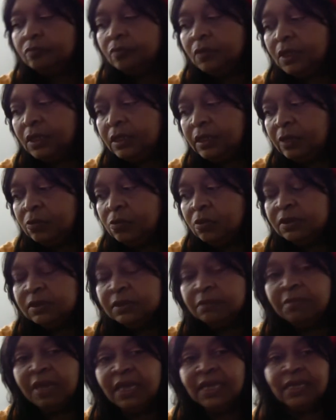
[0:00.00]
And they wanted to
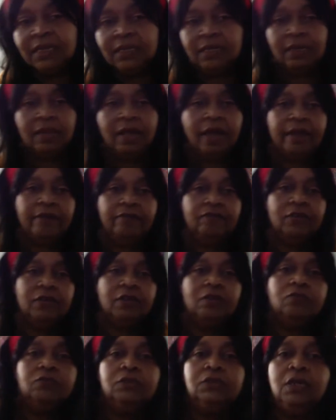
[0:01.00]
make it in life. And
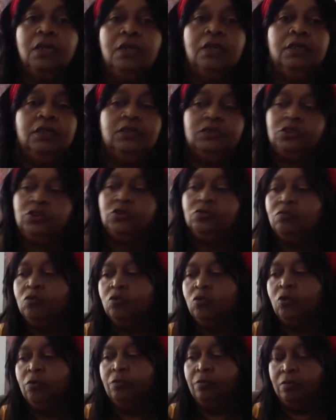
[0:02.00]
there's 2
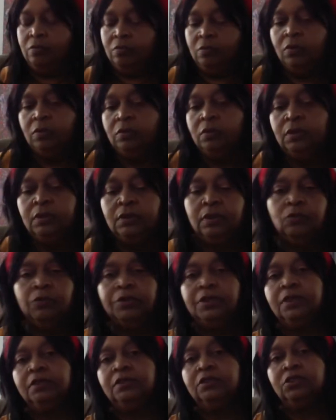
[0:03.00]
more that we
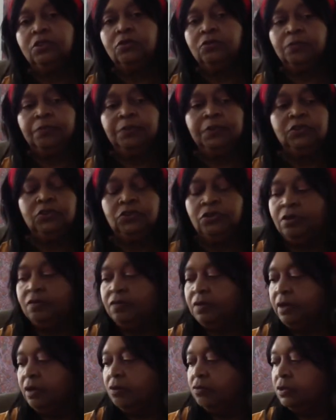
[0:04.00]
didn't show the picture of, and
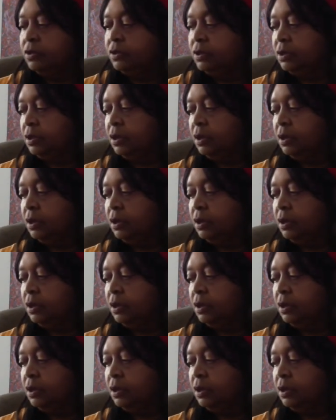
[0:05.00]
that was